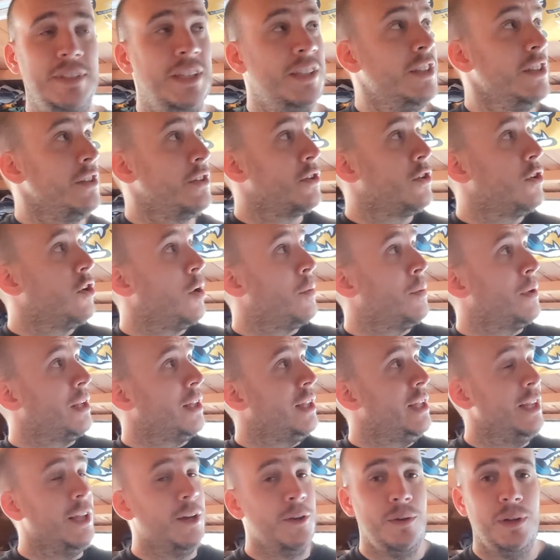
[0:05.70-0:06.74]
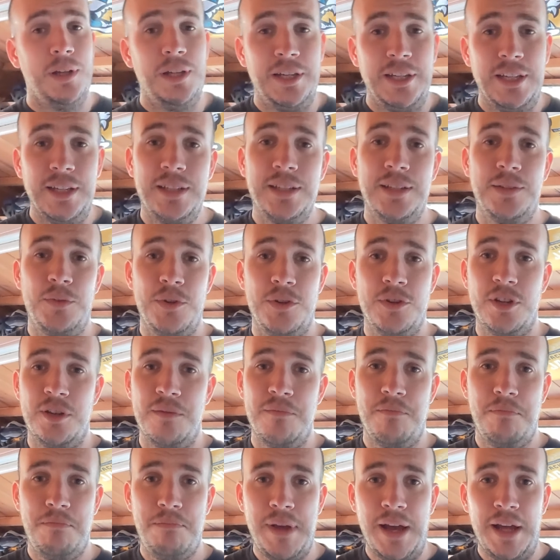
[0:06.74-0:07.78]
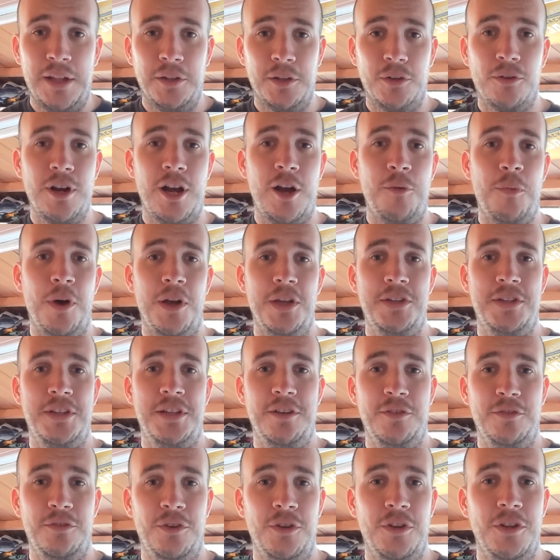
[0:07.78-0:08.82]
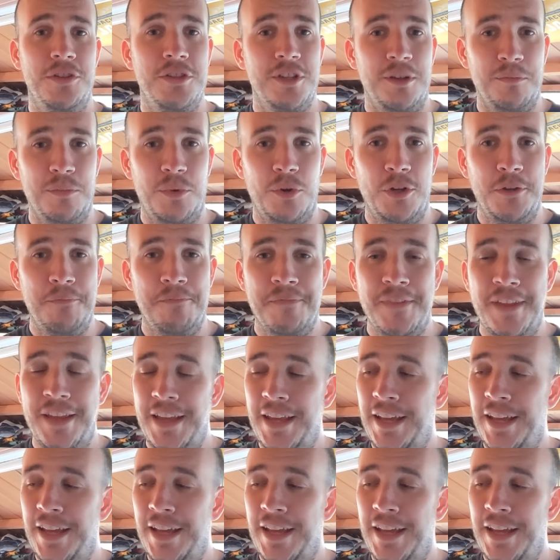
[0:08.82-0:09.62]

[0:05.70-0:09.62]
It is comically low light, which I'm bound to crown myself on at some point.